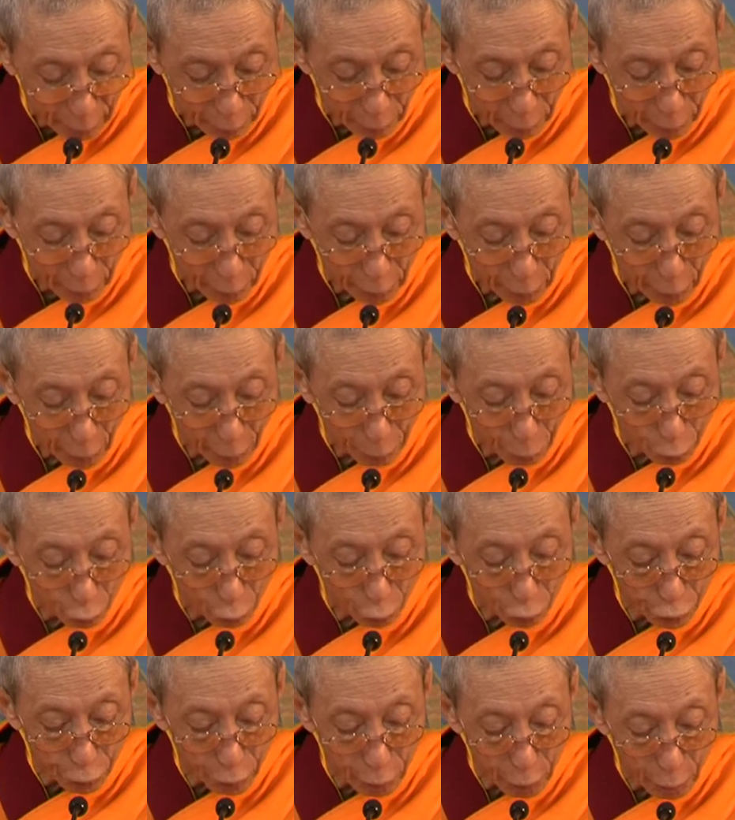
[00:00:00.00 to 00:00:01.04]

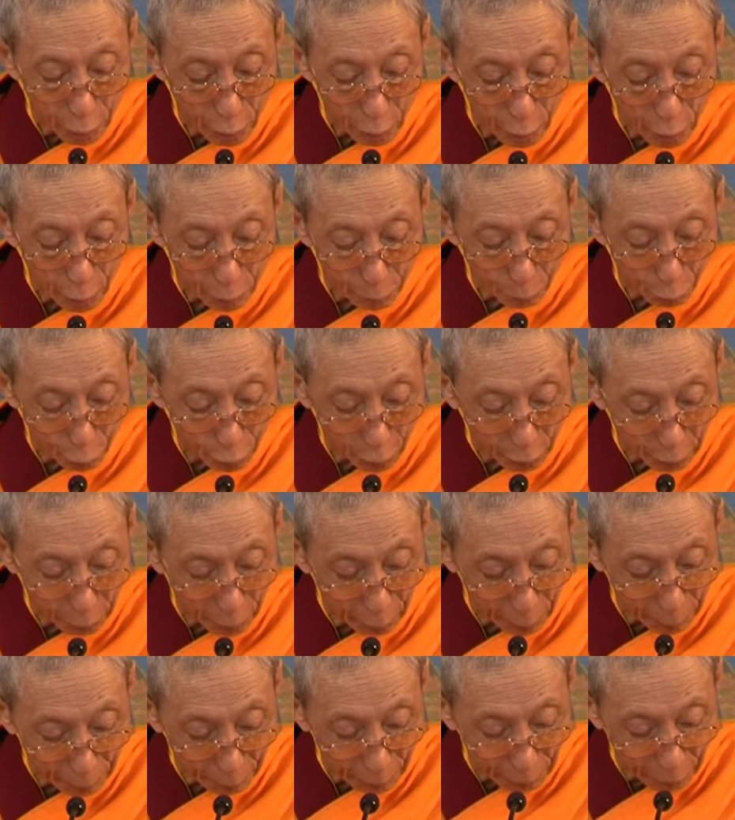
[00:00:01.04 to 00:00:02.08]
refuge in Buddha
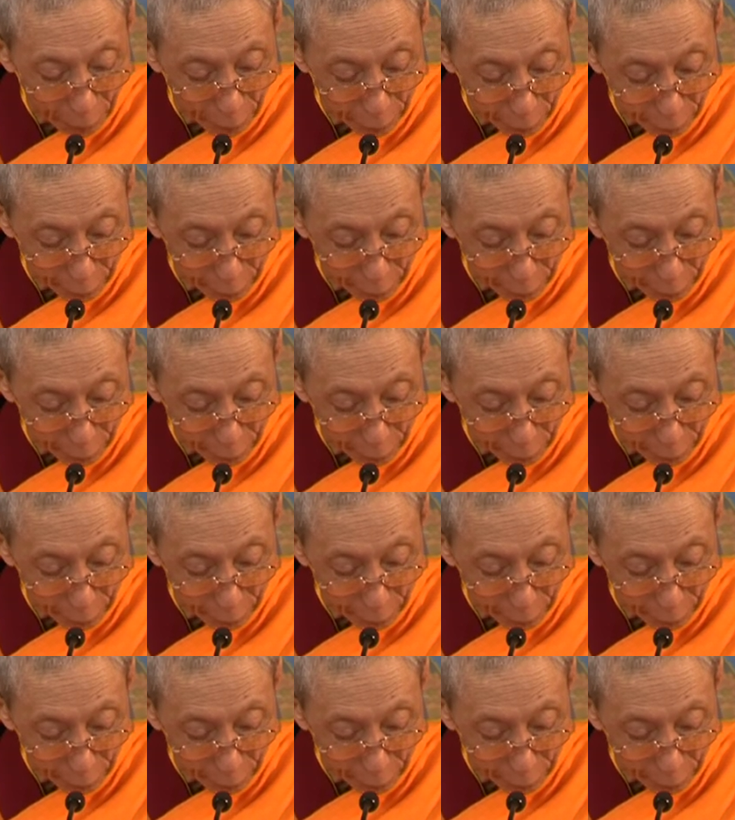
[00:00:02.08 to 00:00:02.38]
Dharma and